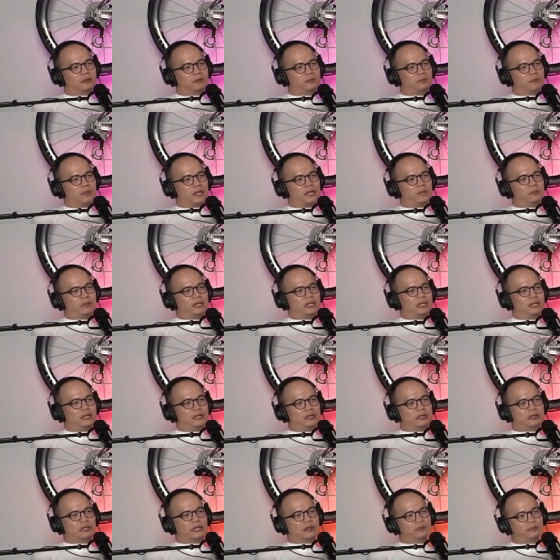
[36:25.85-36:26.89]
maybe
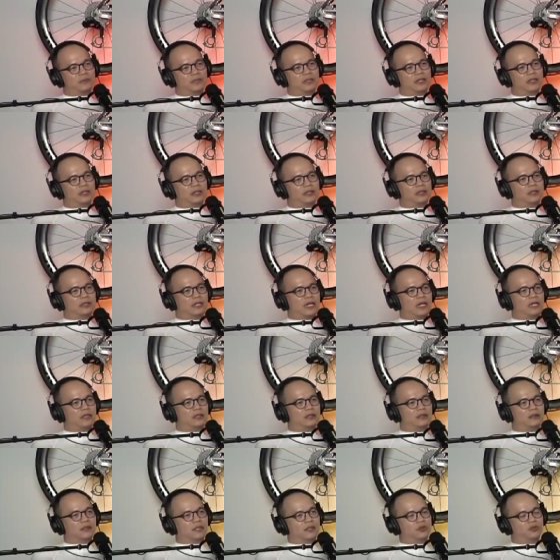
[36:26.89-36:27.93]
something
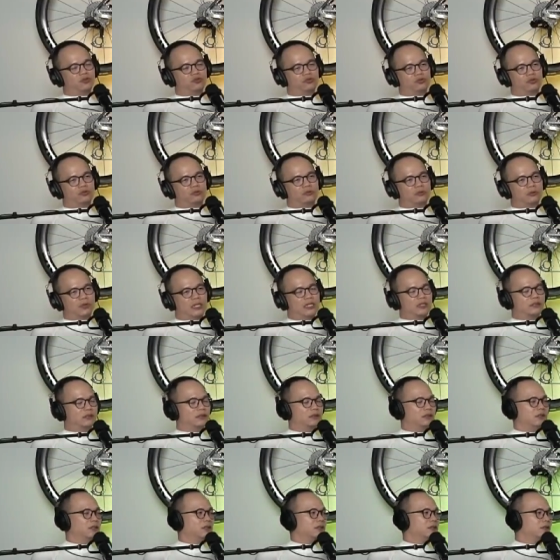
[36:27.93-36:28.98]
Italian. I don't know. Mm. Let's
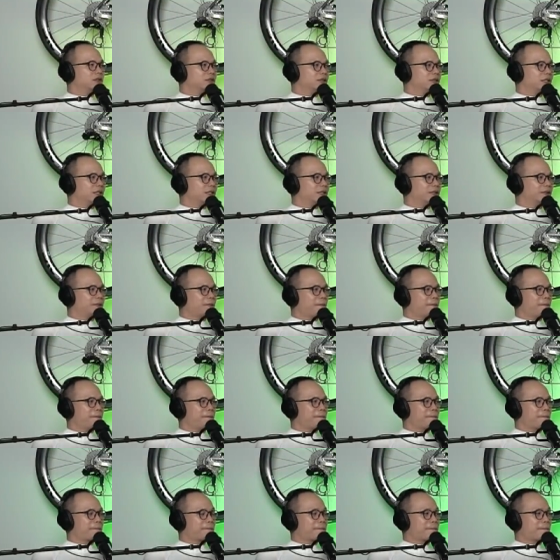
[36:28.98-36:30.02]
mm-hmm. see. If yeah. that one
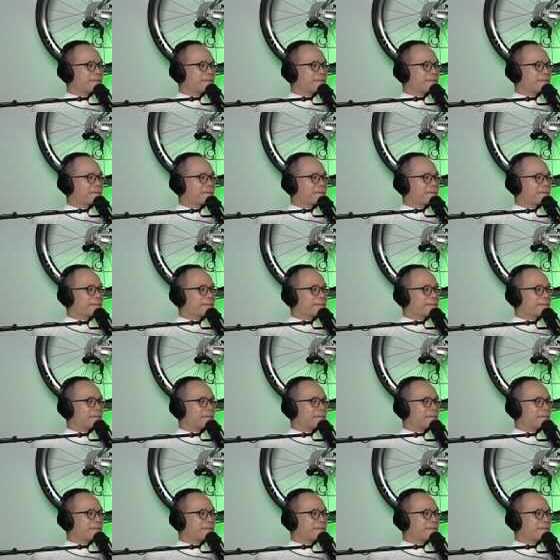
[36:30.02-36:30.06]
comes, uh,